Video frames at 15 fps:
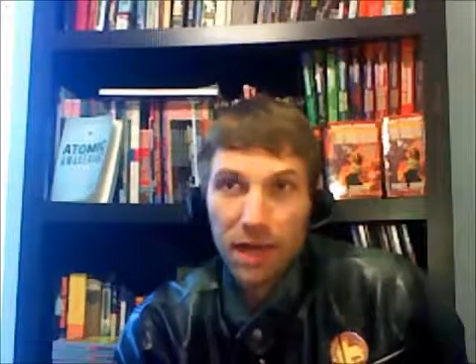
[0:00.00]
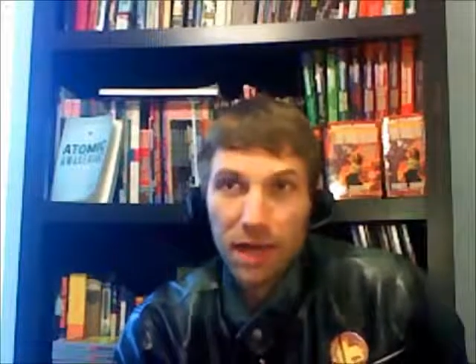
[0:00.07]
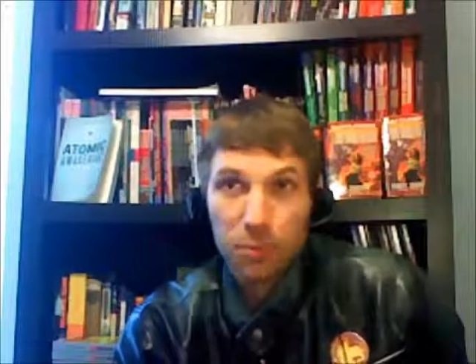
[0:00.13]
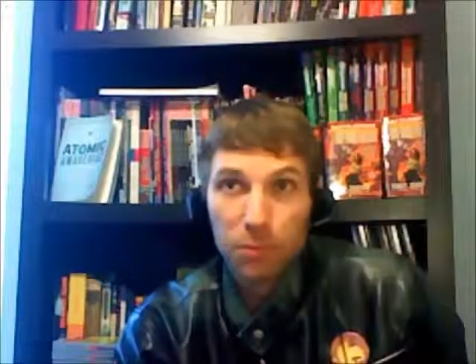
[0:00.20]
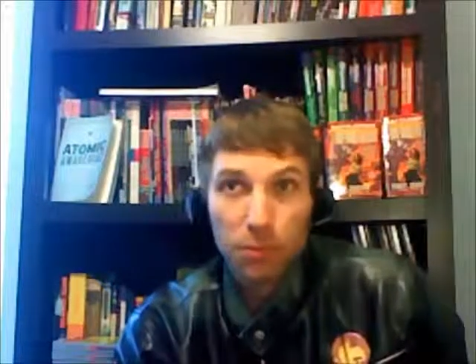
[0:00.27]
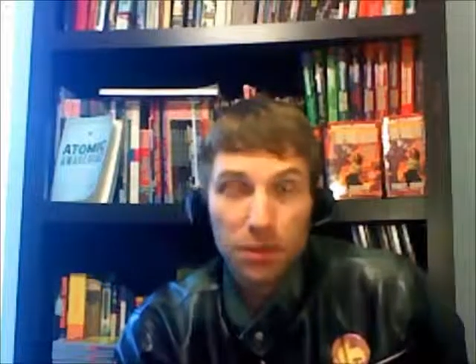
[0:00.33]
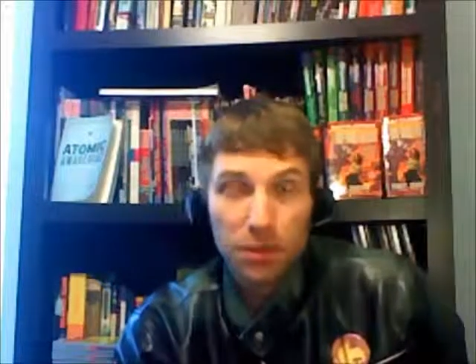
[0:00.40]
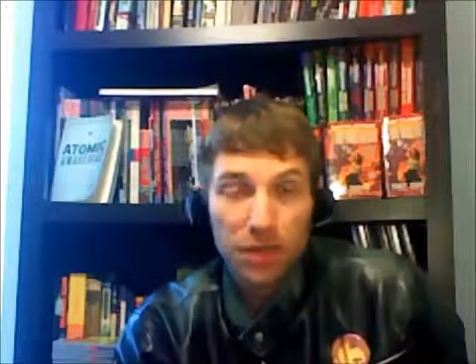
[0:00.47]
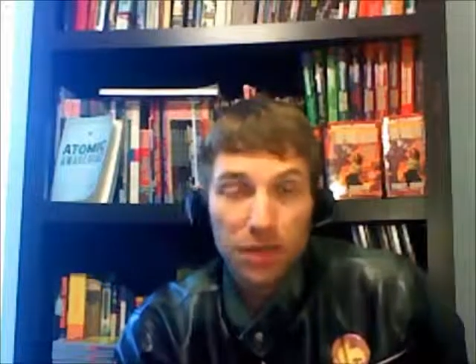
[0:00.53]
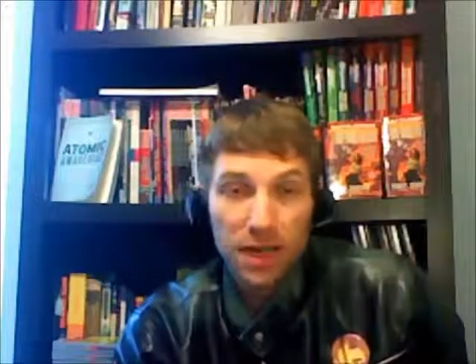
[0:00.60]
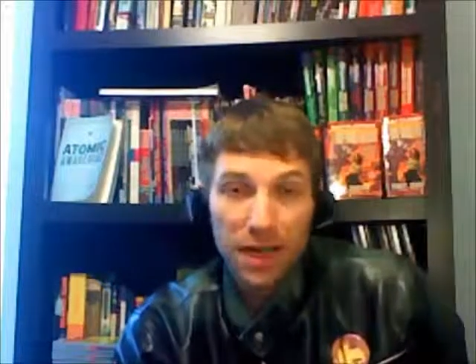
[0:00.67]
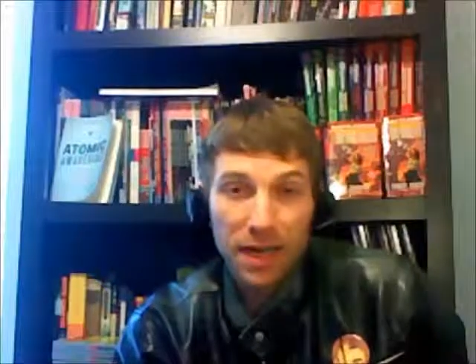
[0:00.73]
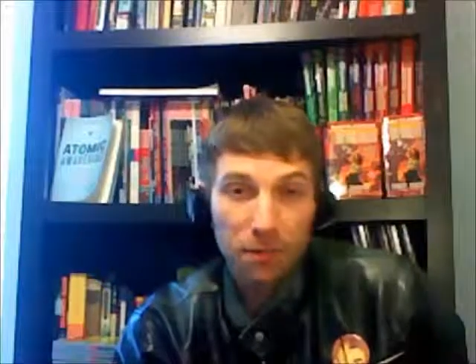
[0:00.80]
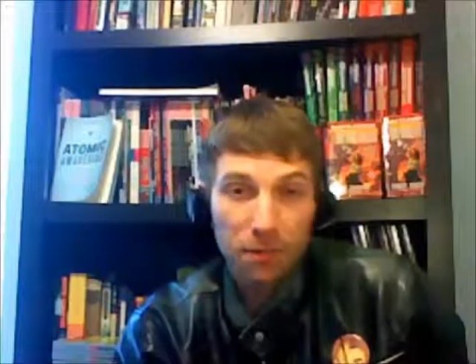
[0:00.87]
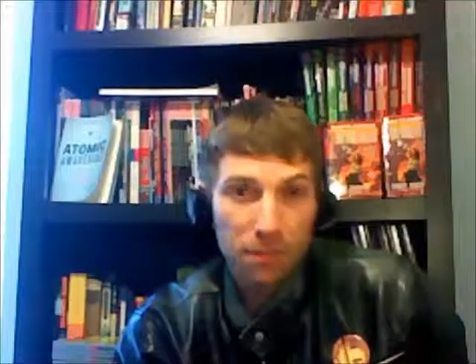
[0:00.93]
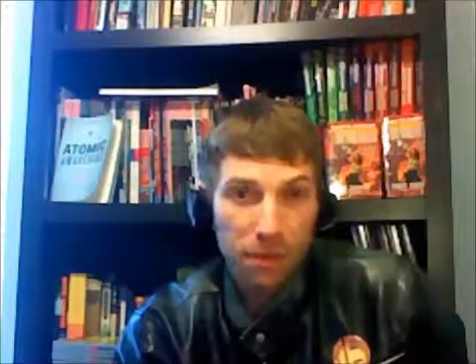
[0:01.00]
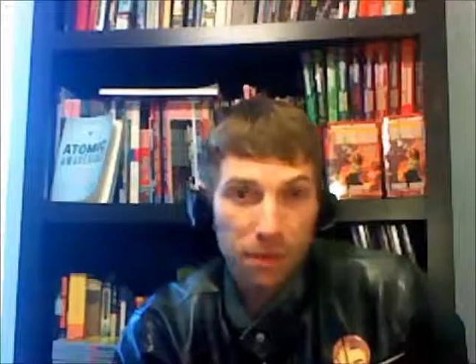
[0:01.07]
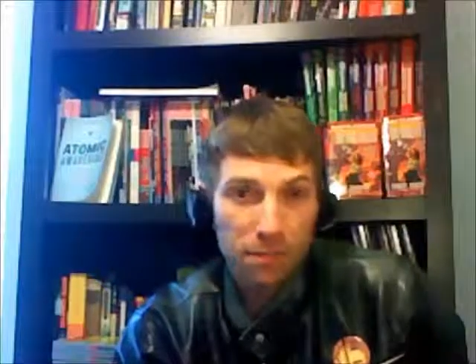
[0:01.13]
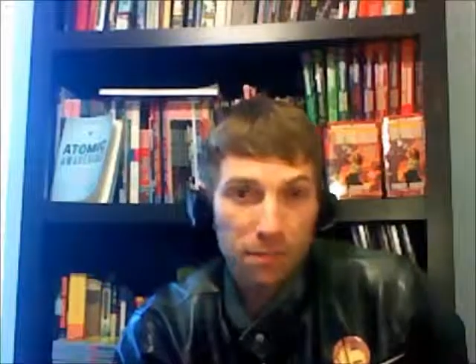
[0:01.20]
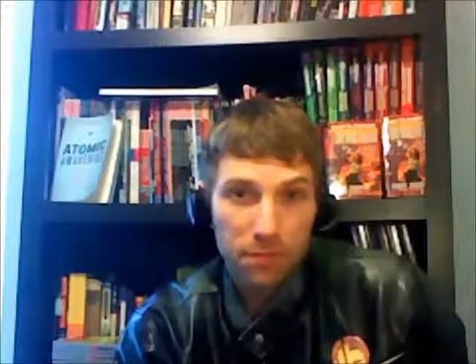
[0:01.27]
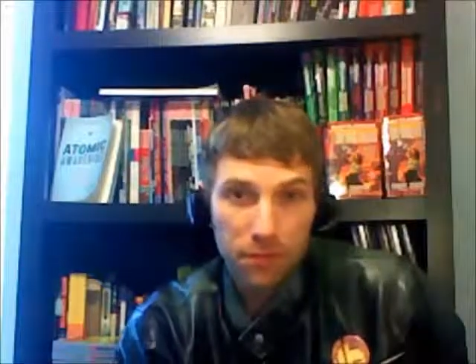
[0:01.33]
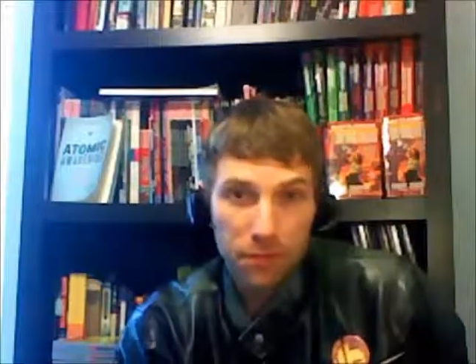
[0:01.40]
appreciate how
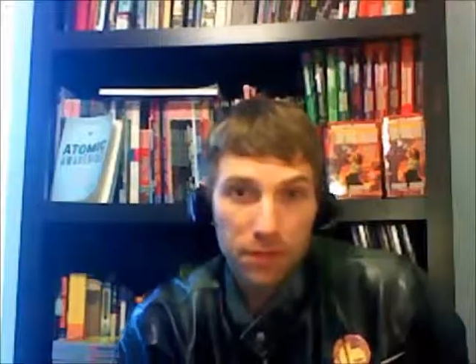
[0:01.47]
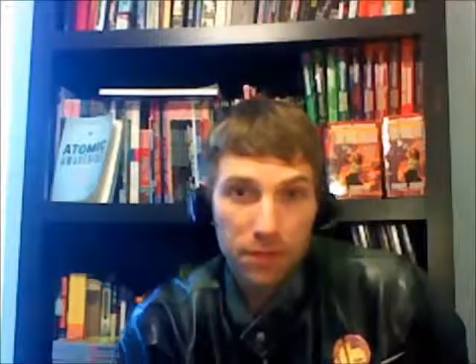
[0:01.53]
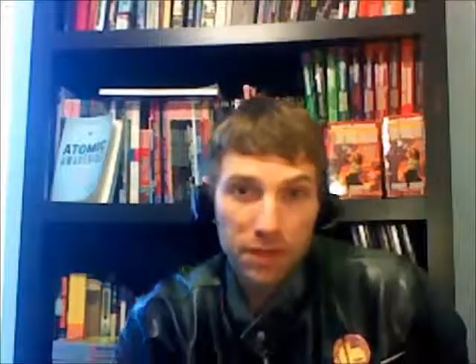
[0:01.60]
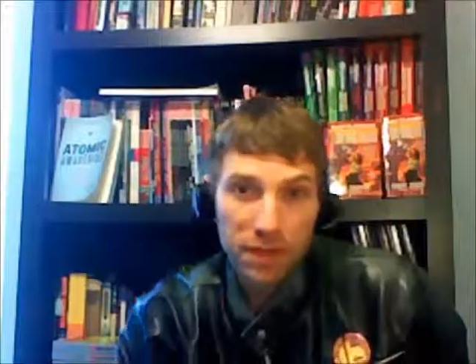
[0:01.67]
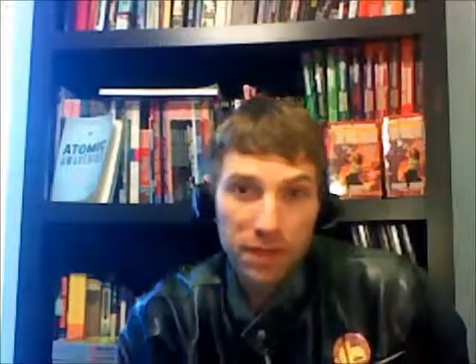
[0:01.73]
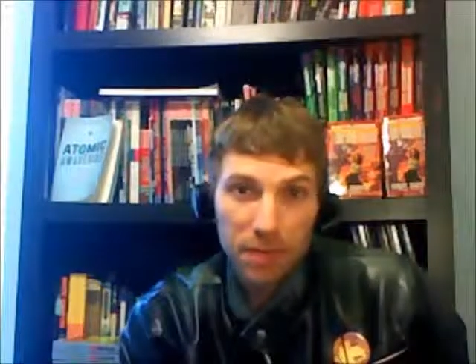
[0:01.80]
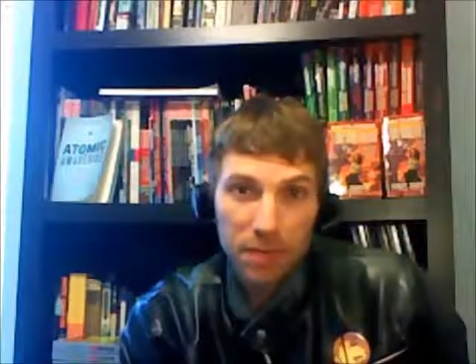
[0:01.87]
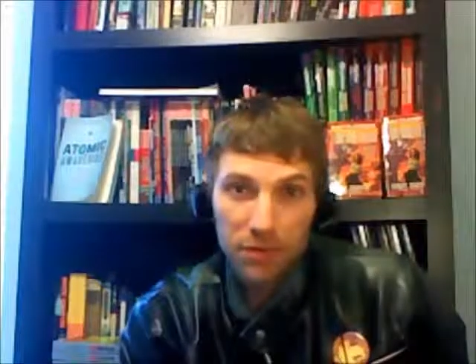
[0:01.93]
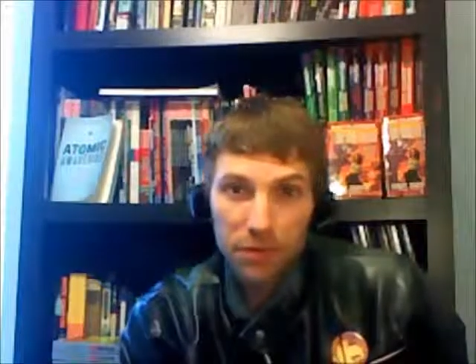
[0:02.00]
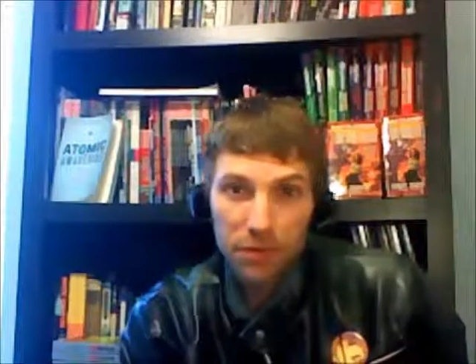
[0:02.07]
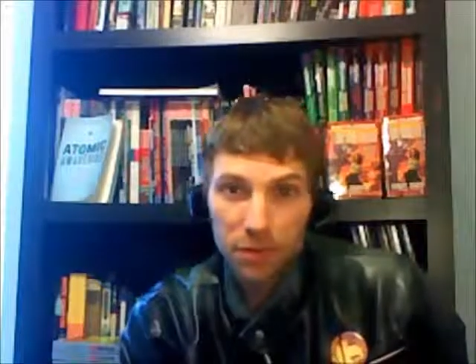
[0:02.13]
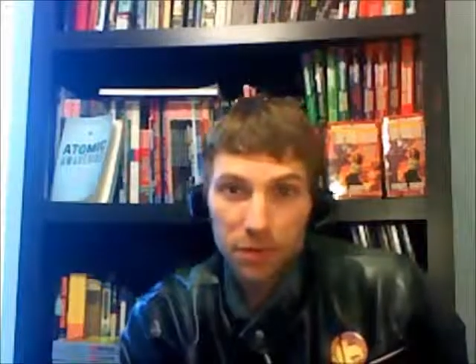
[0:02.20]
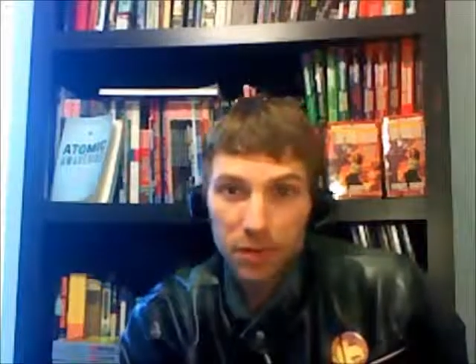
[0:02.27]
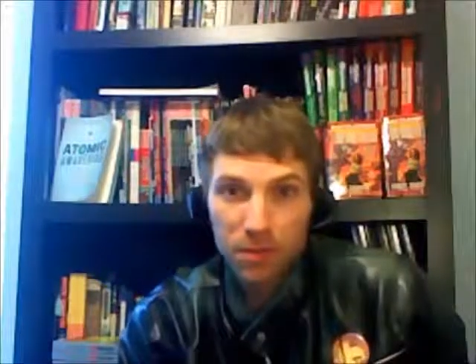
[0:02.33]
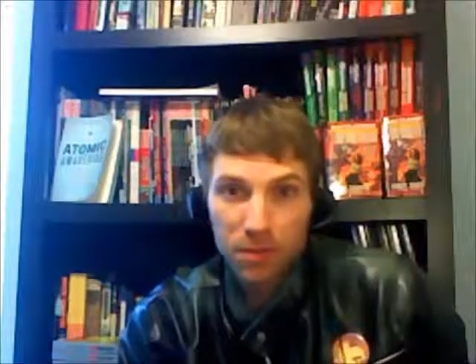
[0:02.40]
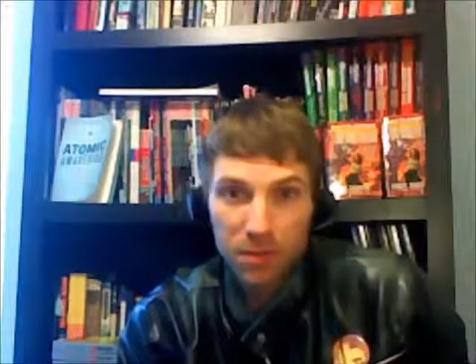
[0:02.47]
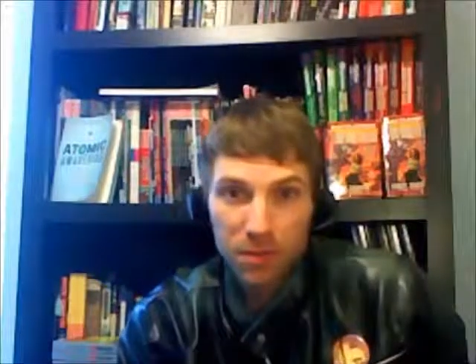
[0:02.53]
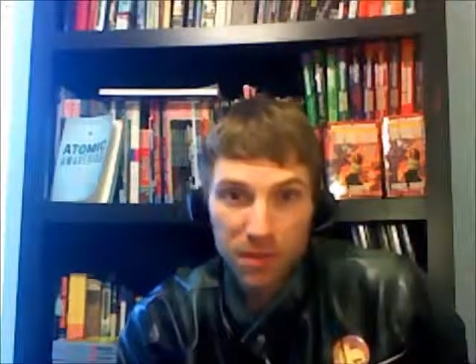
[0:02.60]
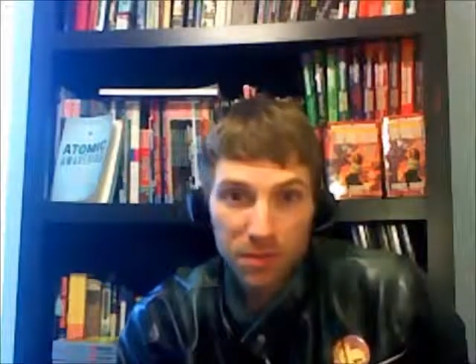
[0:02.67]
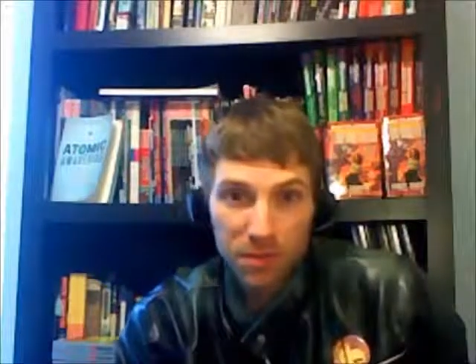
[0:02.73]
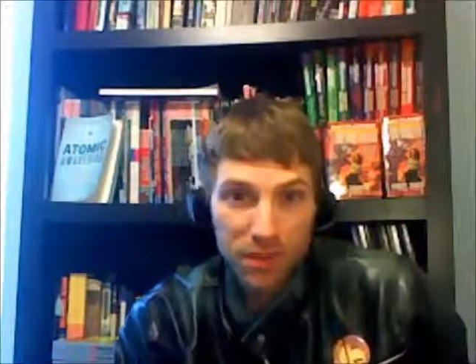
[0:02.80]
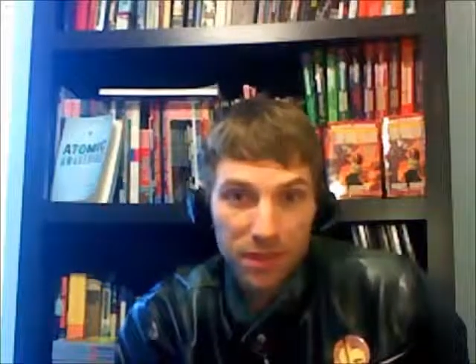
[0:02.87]
rough first season episodes can
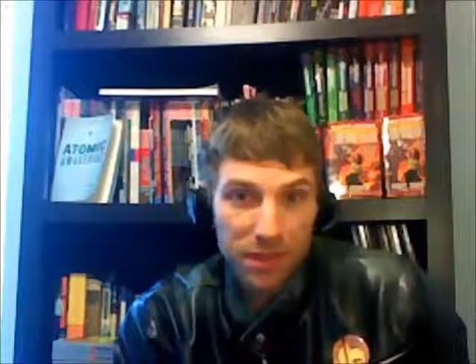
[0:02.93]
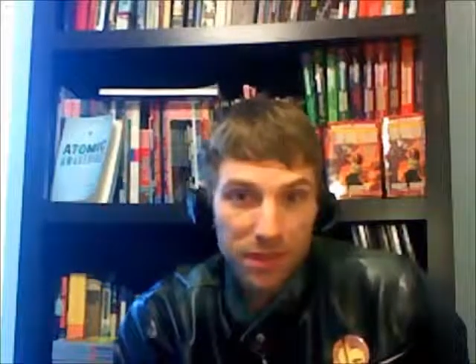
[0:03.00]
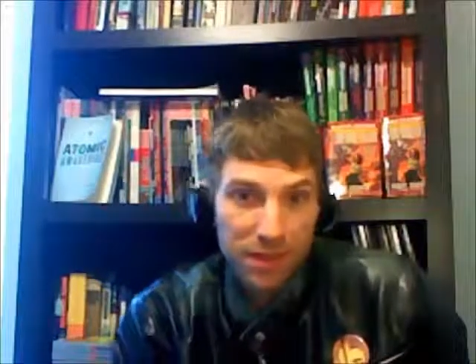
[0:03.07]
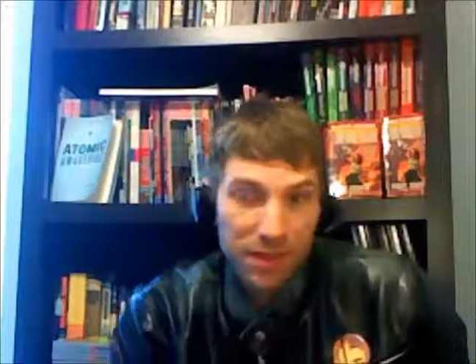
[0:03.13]
be, but